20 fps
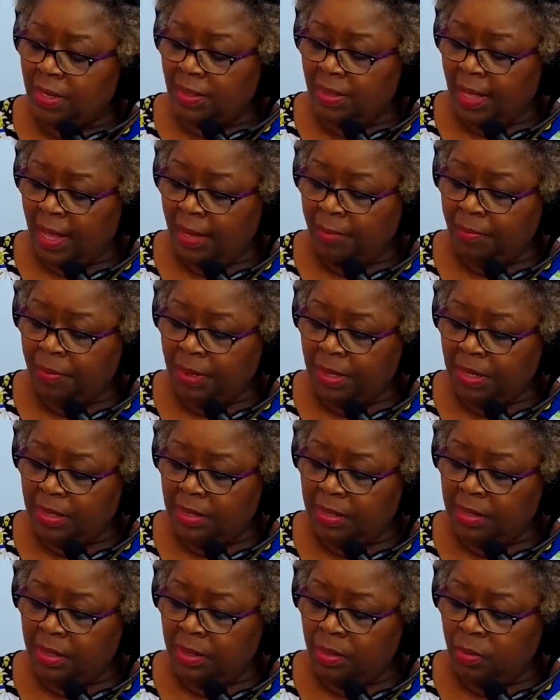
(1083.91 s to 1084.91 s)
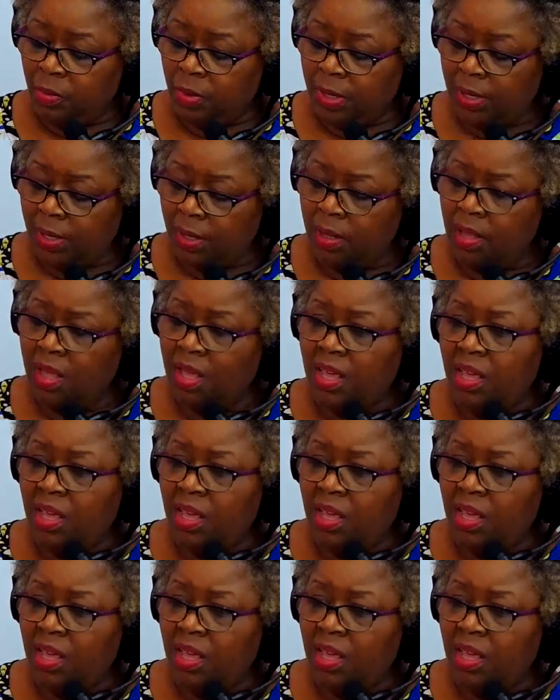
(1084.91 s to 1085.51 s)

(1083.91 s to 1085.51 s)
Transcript: that piece as well.